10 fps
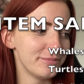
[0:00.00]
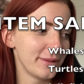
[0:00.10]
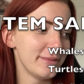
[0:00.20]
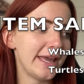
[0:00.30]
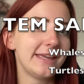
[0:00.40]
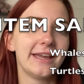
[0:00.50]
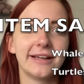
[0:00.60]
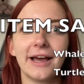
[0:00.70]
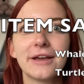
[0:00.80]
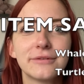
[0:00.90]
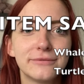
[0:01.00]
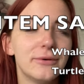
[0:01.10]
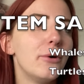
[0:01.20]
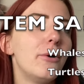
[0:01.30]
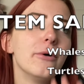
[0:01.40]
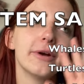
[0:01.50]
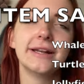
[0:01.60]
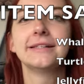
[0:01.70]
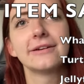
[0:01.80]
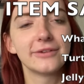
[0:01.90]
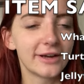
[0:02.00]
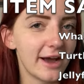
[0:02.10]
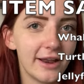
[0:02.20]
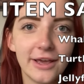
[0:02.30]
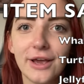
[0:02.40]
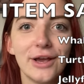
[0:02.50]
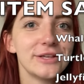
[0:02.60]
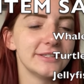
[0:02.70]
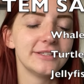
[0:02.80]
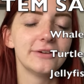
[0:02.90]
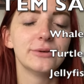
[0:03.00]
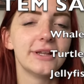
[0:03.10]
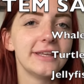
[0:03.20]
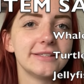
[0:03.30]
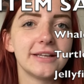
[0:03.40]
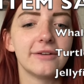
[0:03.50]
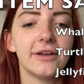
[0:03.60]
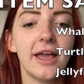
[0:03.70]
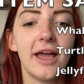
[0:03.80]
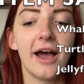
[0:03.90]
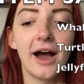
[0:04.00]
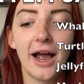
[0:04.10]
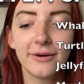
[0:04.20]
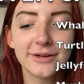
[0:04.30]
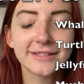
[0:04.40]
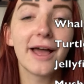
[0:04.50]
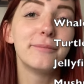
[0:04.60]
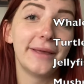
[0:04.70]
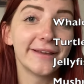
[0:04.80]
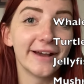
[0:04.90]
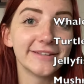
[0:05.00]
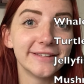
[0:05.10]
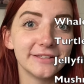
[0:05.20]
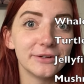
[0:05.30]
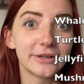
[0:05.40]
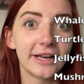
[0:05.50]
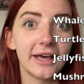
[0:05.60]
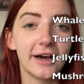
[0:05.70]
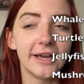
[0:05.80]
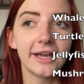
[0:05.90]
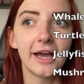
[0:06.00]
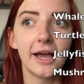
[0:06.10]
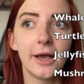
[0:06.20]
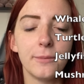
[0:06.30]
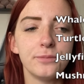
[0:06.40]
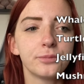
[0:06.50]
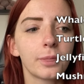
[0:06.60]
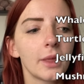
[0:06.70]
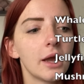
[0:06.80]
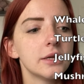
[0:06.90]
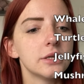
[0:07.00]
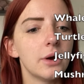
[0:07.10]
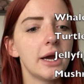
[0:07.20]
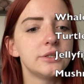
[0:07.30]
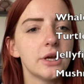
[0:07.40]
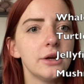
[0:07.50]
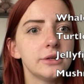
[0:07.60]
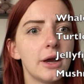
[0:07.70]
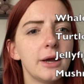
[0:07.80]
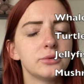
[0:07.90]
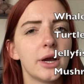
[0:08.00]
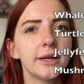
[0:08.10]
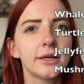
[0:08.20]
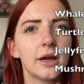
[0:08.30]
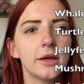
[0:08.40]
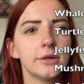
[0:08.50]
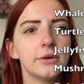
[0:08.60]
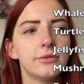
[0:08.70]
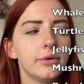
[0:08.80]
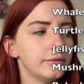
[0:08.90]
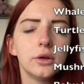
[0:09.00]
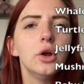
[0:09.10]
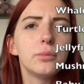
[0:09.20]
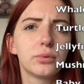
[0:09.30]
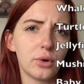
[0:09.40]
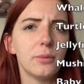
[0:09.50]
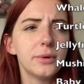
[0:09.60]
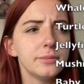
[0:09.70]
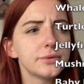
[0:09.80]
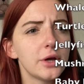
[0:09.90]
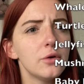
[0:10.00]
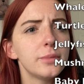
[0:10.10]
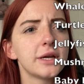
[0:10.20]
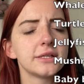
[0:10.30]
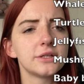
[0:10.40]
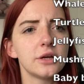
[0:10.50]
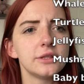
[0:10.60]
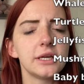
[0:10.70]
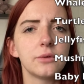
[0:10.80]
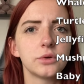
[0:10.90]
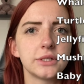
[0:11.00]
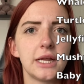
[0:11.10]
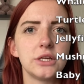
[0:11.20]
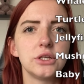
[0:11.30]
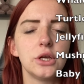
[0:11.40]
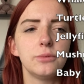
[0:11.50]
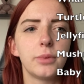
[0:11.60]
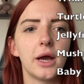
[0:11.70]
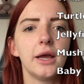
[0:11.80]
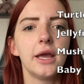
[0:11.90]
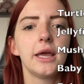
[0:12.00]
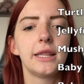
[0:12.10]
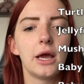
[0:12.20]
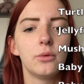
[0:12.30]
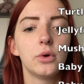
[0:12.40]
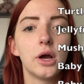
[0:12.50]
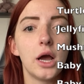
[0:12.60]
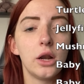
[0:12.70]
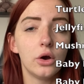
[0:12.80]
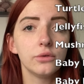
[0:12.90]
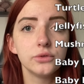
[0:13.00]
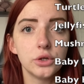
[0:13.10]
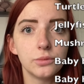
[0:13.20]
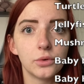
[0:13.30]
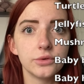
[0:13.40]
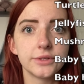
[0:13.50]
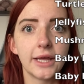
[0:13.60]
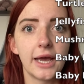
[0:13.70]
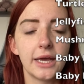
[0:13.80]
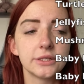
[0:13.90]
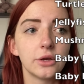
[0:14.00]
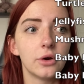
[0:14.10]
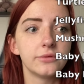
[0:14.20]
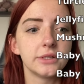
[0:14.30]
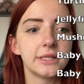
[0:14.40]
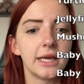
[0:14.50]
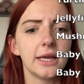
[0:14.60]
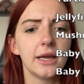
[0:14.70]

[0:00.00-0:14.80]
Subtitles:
making like 4 in different colours and all of this stuff, I was a bit gutted, not gonna lie. So I don't know, I'm trying to kind of not problem solved, because I don't think it was an issue, but there were a lot of newborns there. So obviously